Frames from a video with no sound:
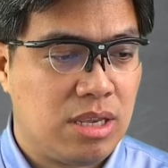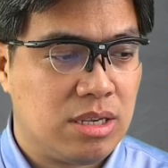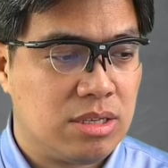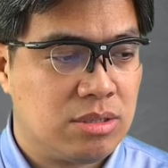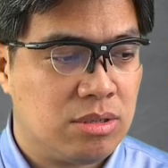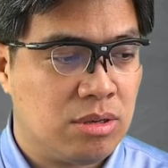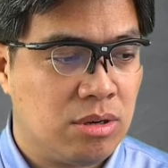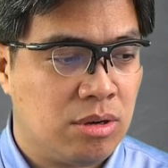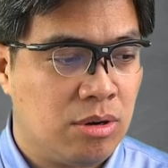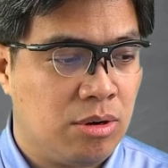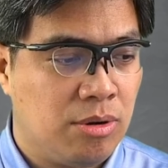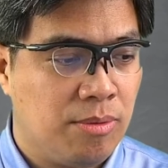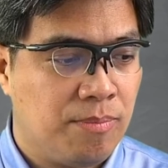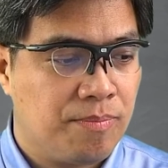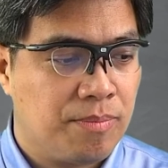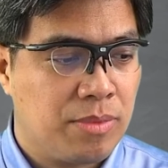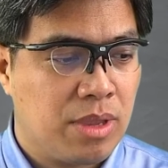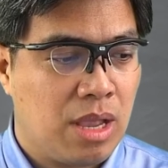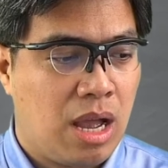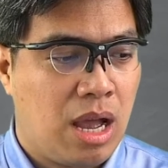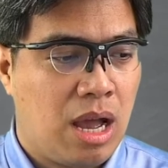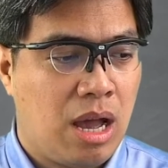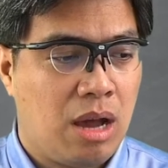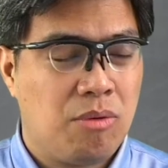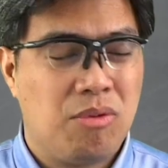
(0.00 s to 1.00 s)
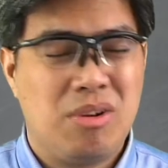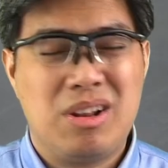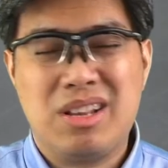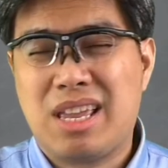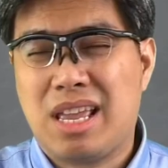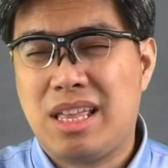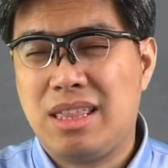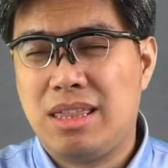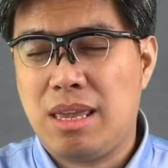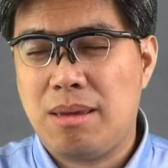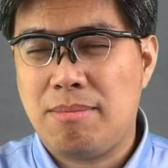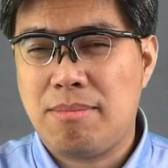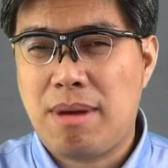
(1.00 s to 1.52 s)
So how well
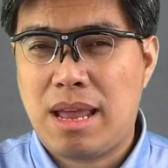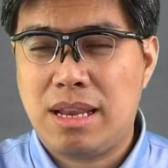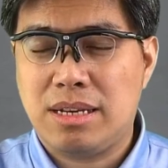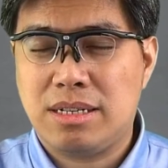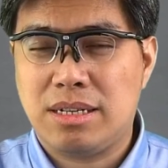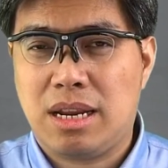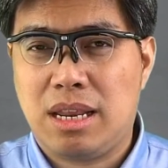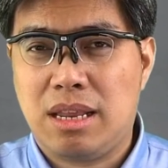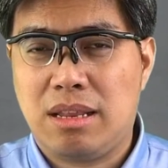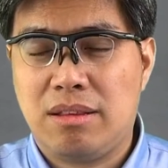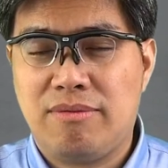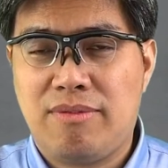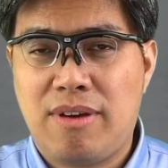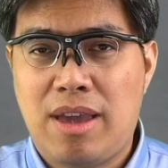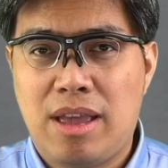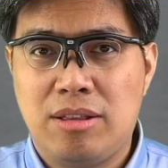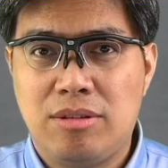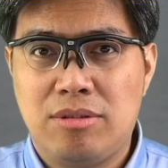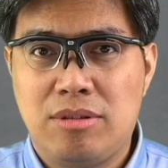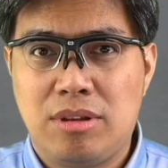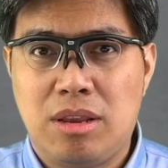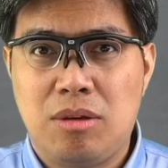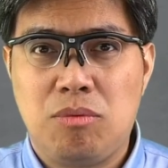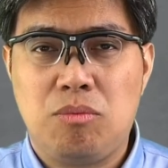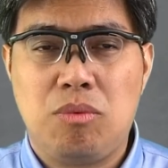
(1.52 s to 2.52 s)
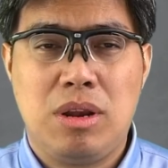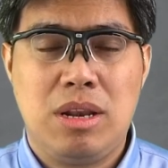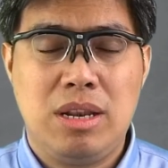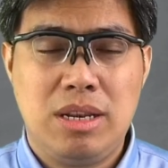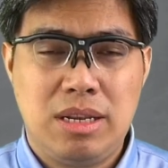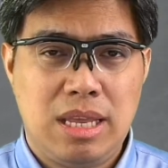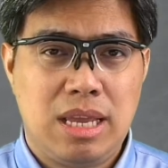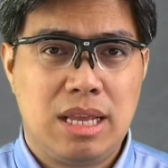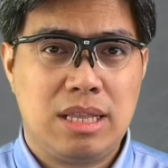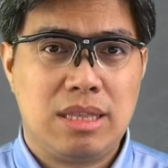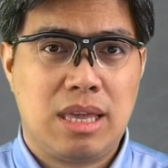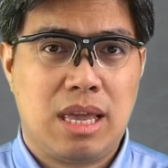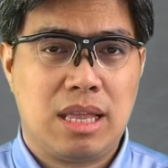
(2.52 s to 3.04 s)
can they manage their inventory will
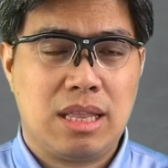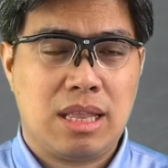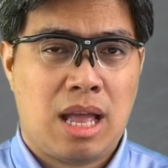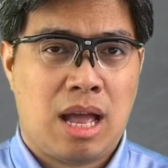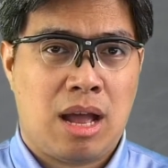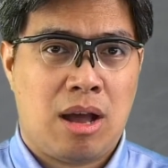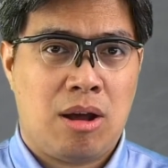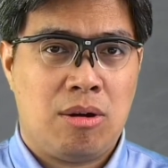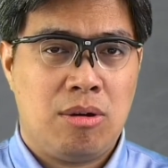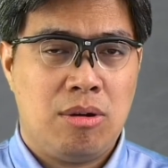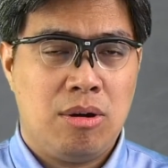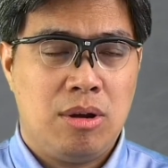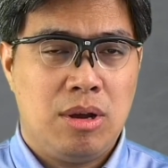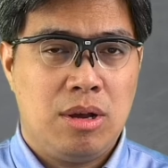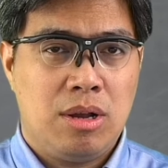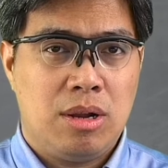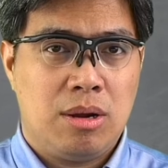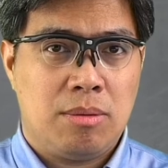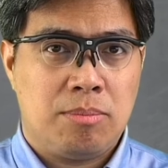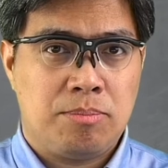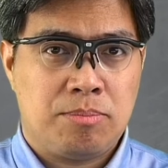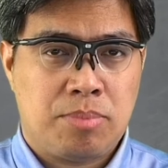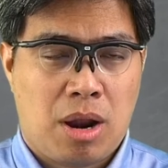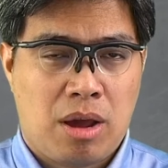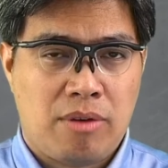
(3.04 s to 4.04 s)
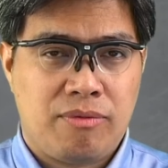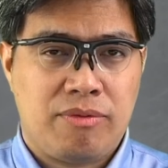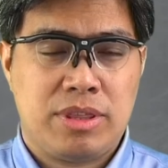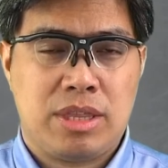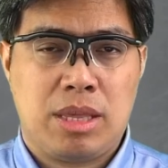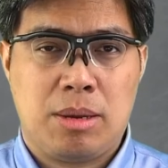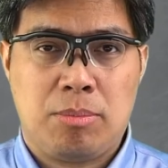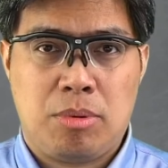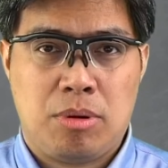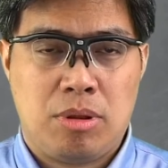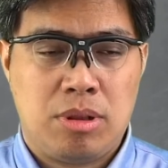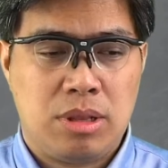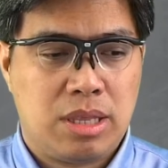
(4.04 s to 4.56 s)
dictate how
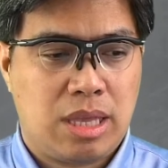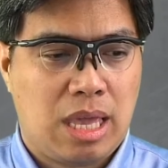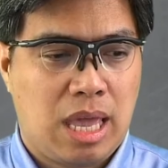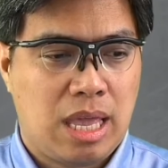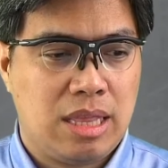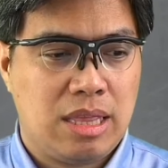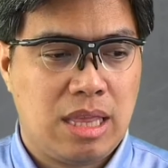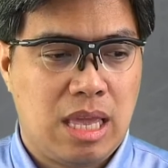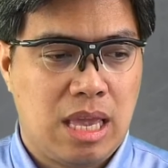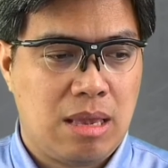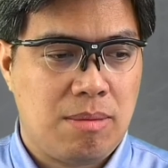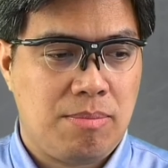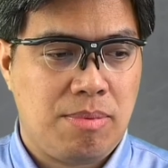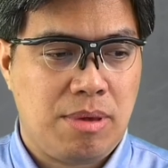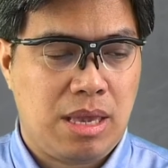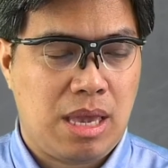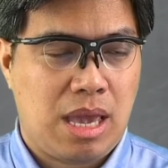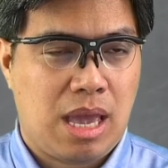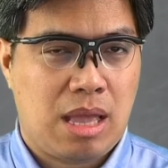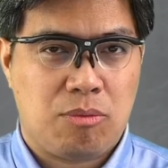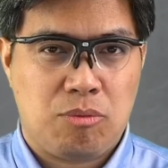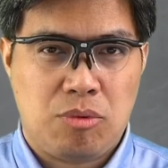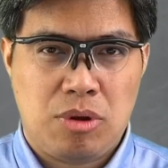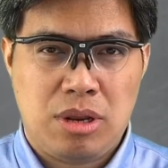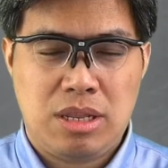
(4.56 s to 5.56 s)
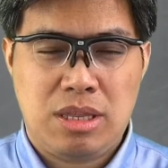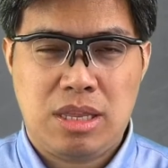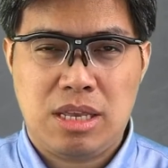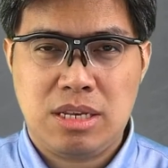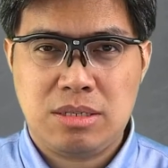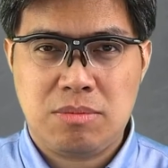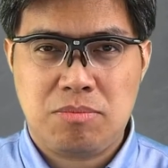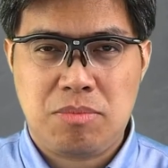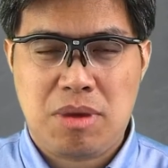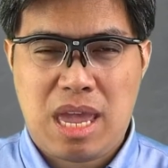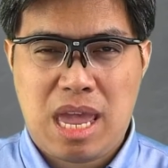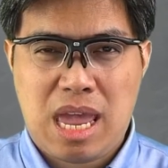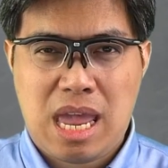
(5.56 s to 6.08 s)
profitable can they be, and will this
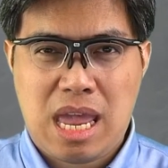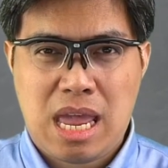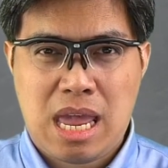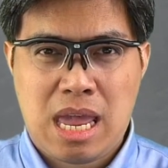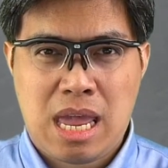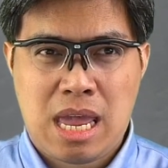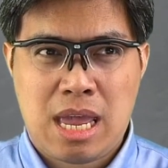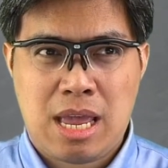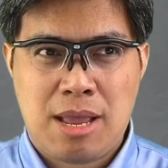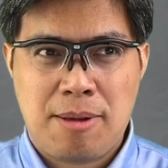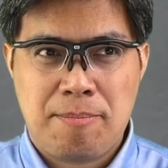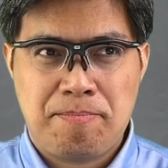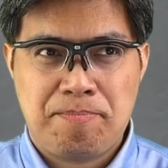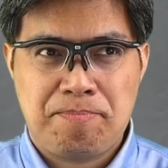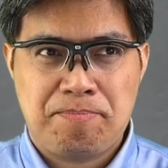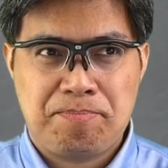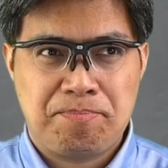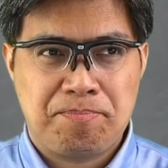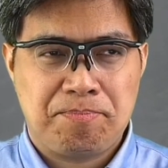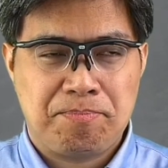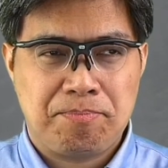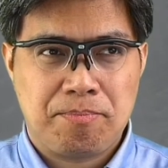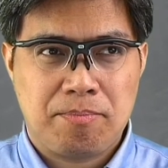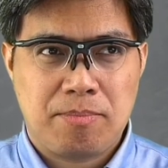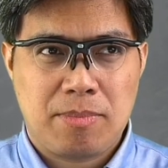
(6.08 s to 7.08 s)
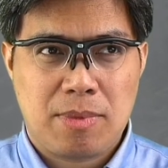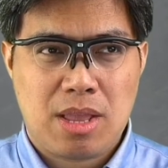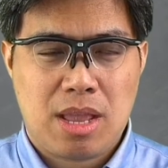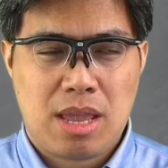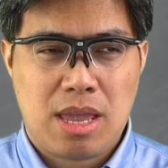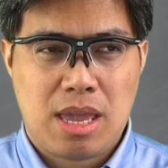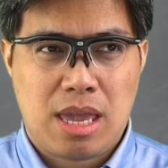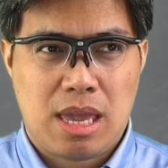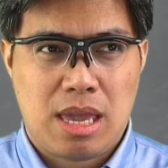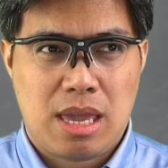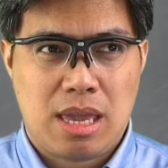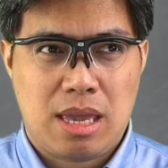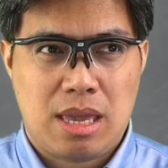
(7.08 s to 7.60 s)
be
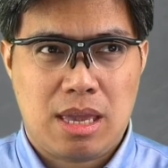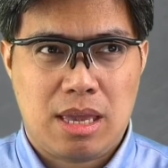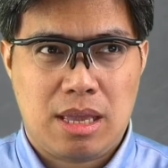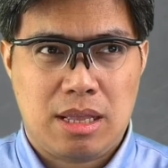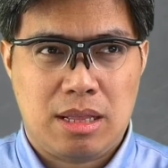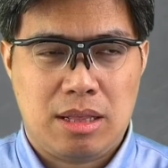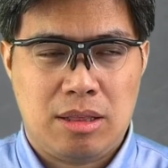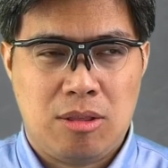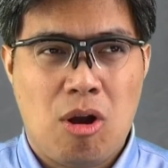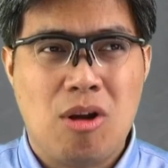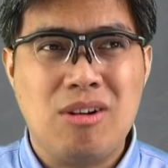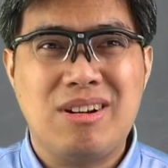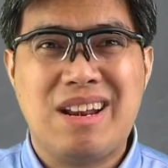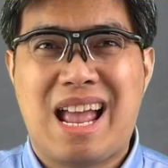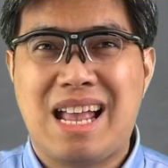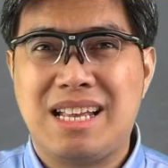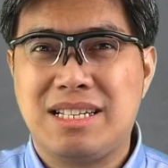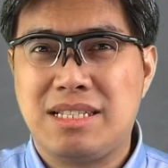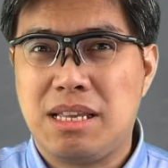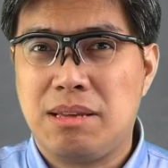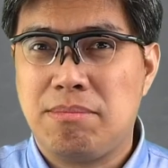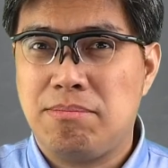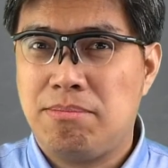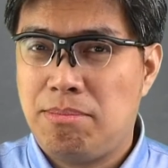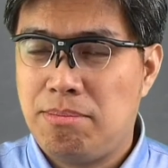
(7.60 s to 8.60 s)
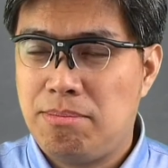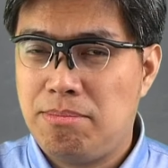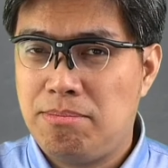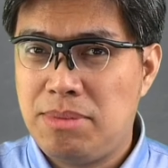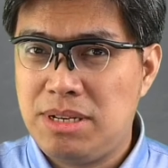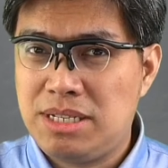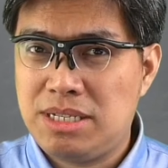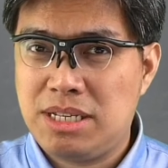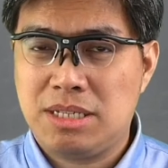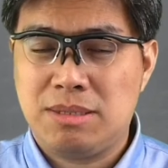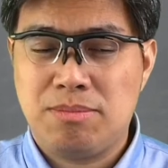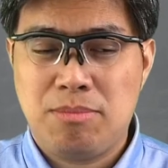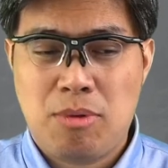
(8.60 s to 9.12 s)
a long-lasting
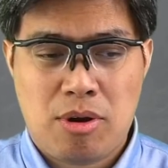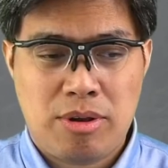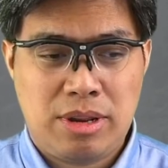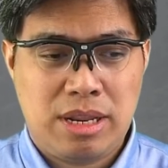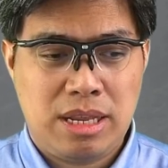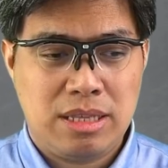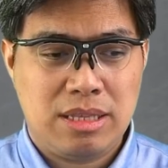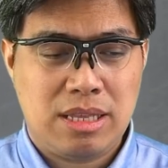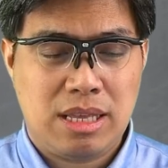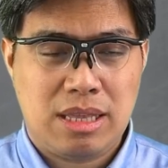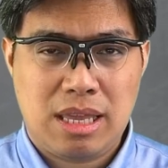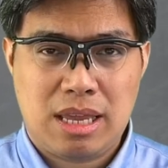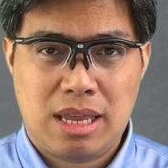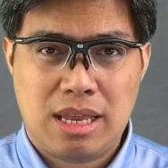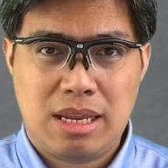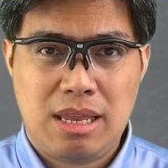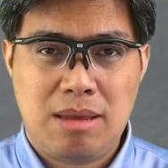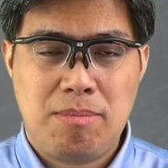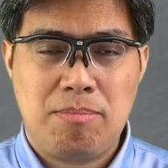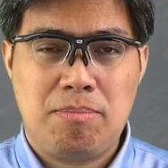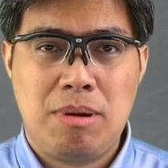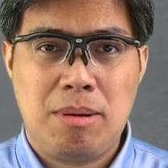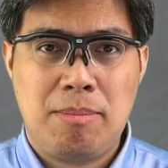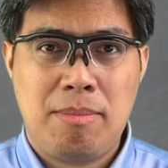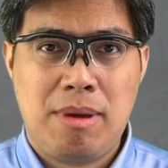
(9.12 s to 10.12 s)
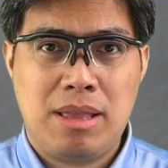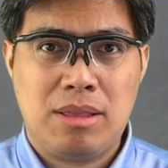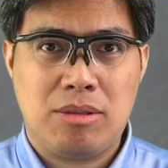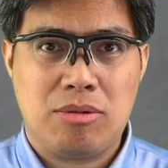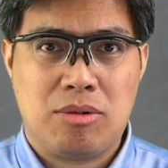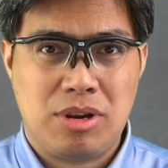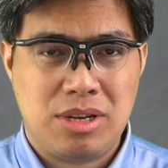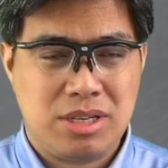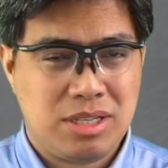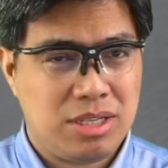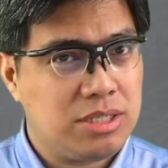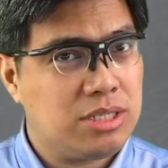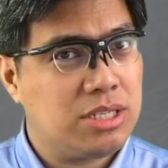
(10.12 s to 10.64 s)
business model that they can implement, or
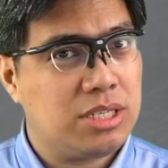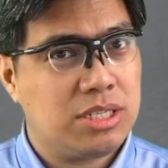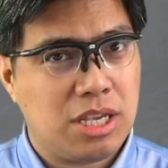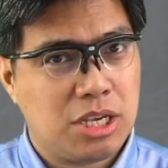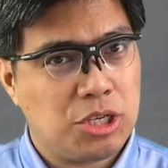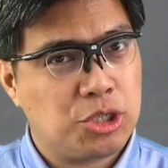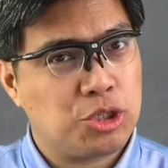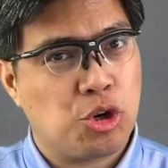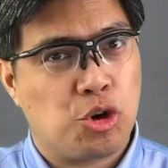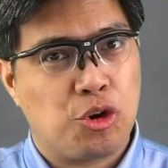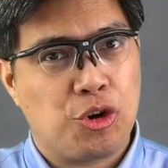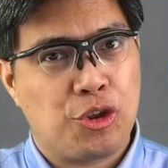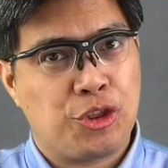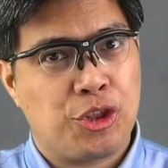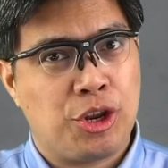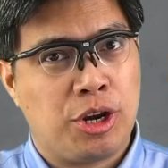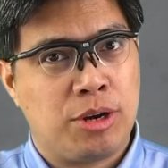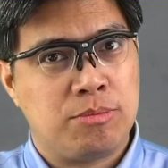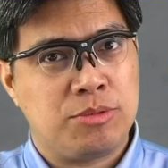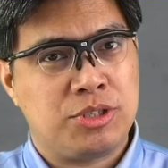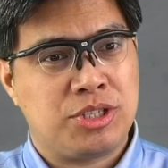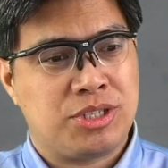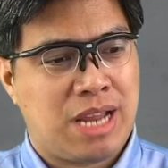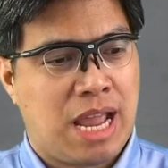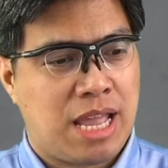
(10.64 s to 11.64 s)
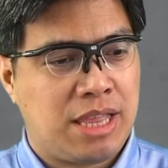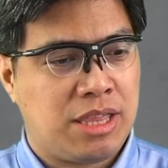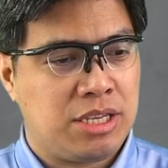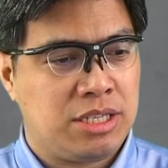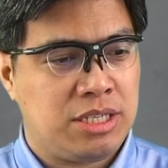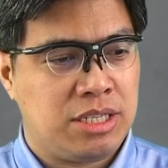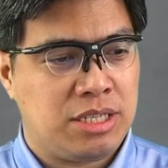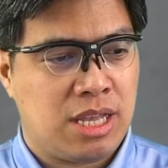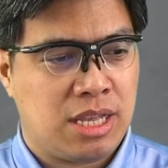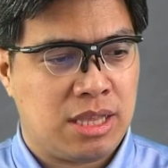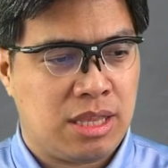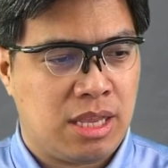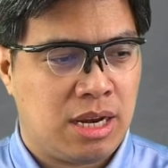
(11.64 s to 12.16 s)
is it just a short-term strategy
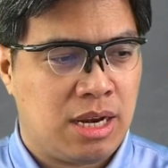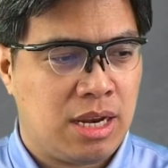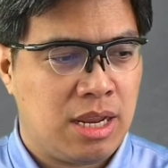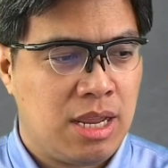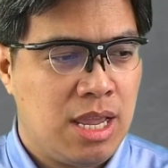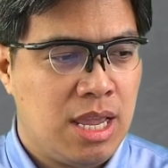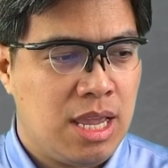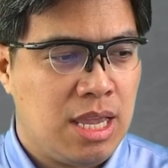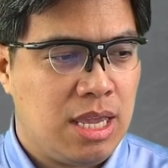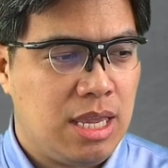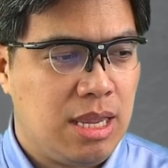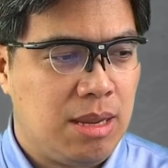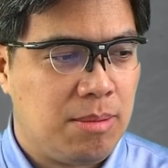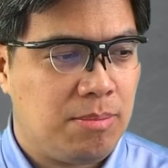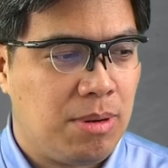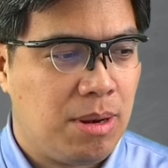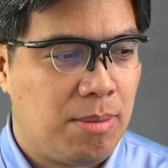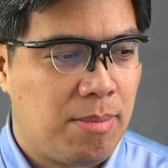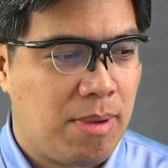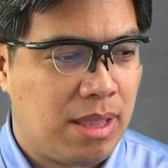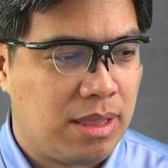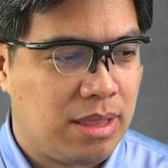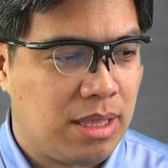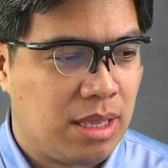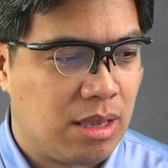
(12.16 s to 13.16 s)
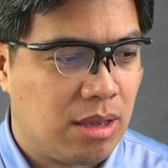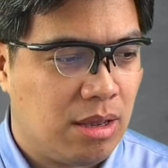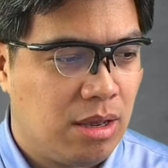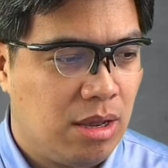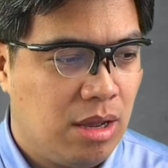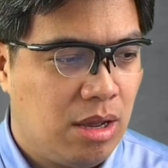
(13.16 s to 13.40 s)
that they're implementing?